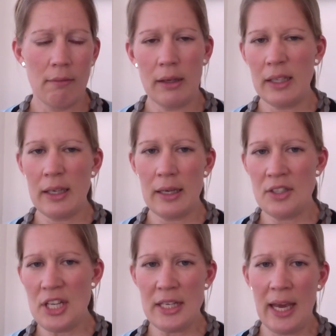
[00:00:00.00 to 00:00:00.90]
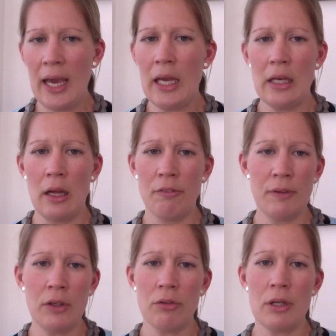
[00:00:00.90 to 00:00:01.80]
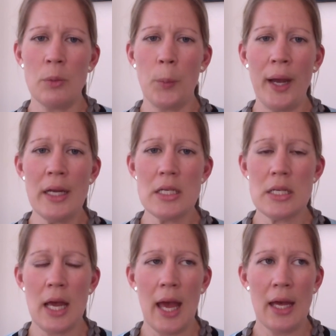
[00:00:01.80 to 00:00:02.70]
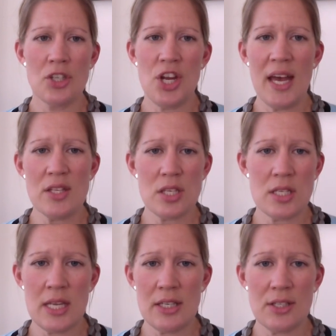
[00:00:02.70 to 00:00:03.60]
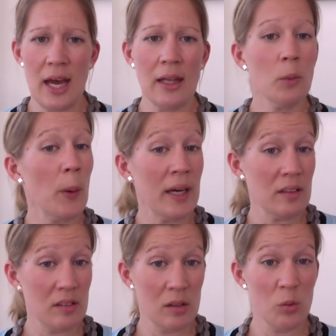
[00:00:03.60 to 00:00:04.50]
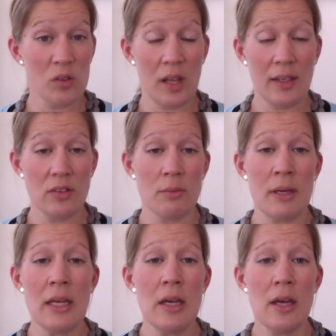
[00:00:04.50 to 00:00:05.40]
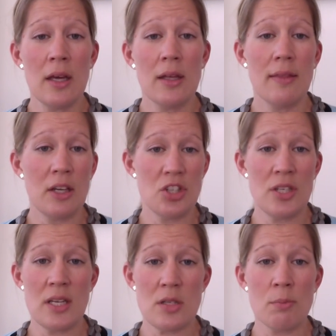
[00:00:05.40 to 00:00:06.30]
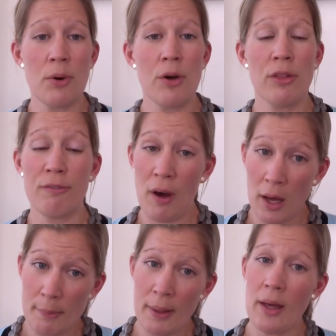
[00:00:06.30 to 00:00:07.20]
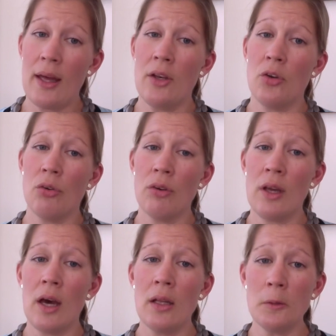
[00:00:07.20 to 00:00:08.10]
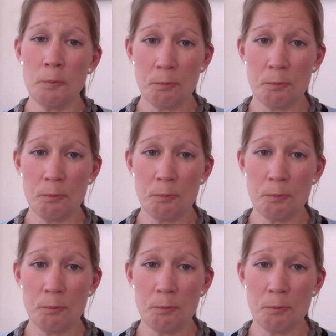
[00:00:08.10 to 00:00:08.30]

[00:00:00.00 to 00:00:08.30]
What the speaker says: like an DK and a fingering weight. And she has a set colorways, it looks like to me, that she does on both fiber and on yarn.